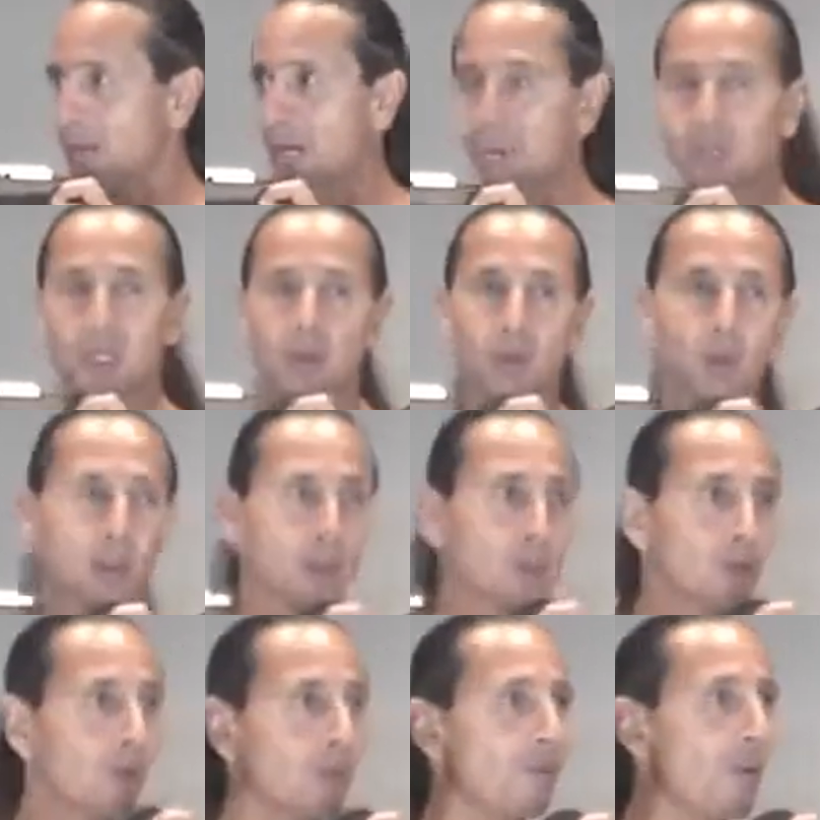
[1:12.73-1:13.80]
But I'm telling you,
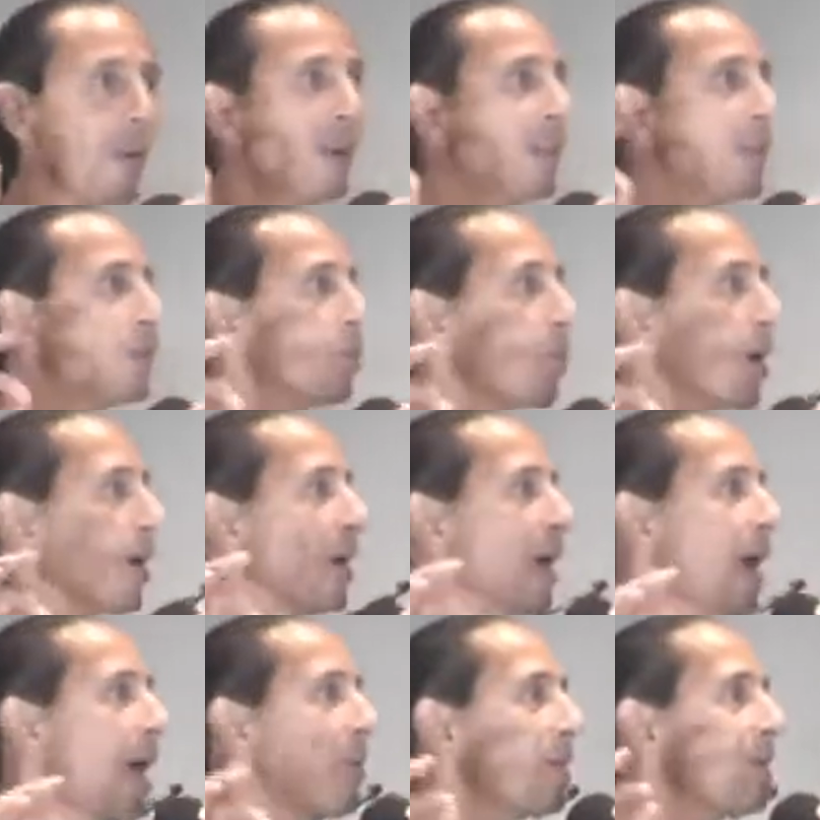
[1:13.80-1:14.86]
you're going to find. That's
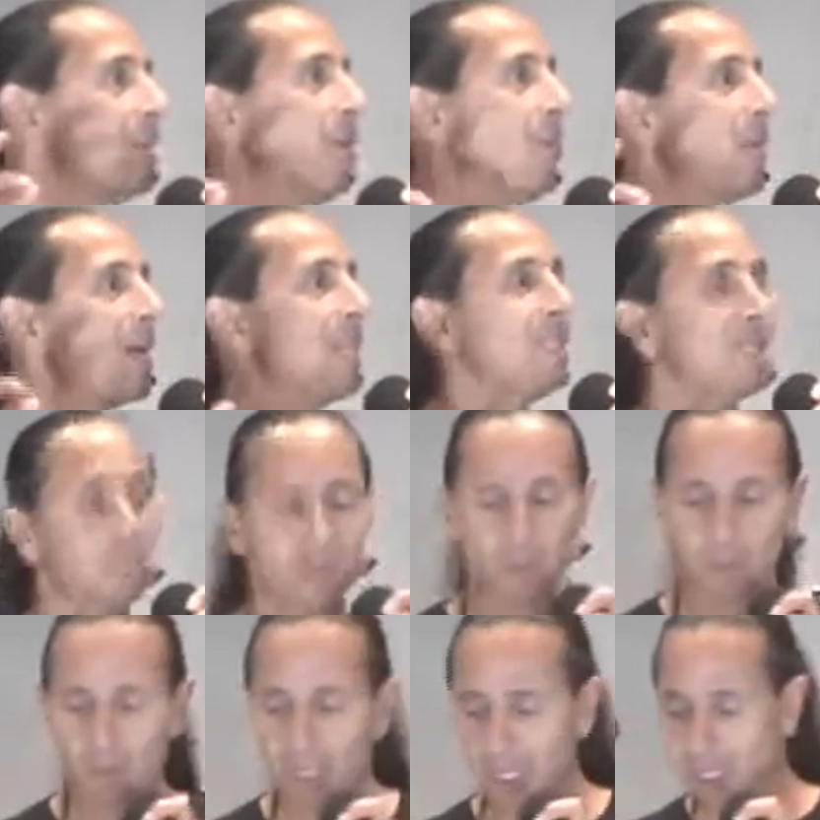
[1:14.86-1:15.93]
why, I mean, it's amazing
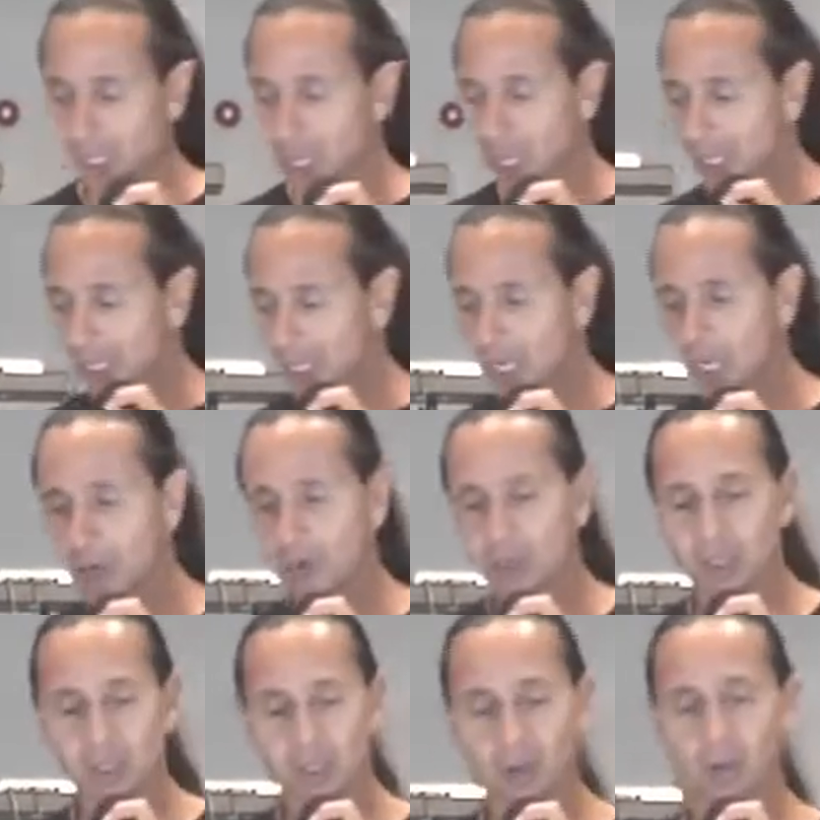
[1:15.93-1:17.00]
to me in the
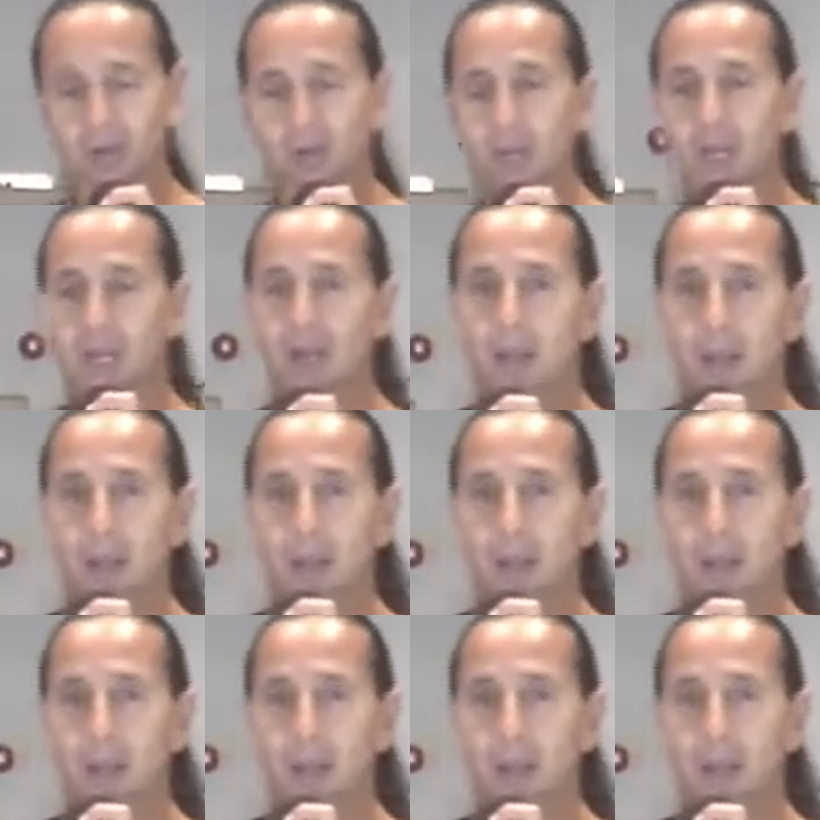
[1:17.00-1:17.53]
areas of